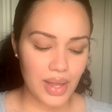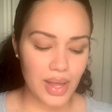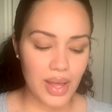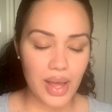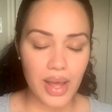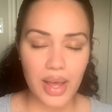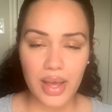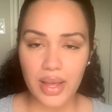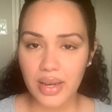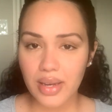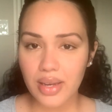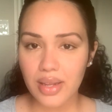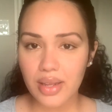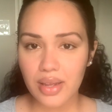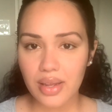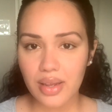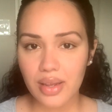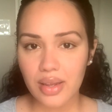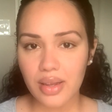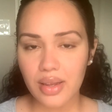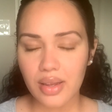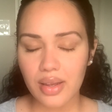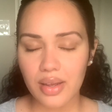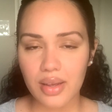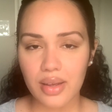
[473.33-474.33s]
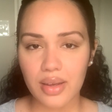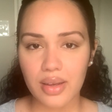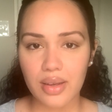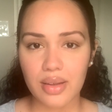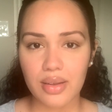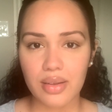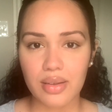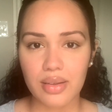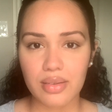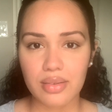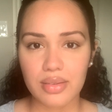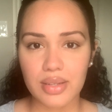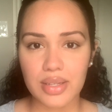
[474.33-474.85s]
any
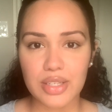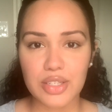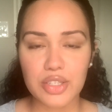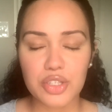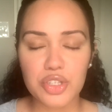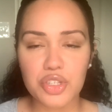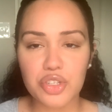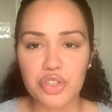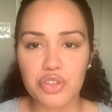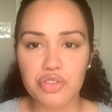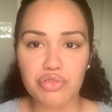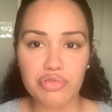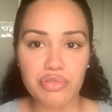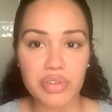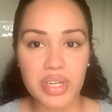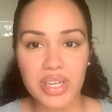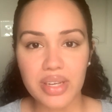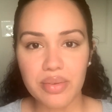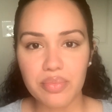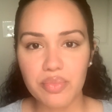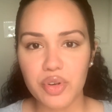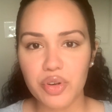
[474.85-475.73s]
extreme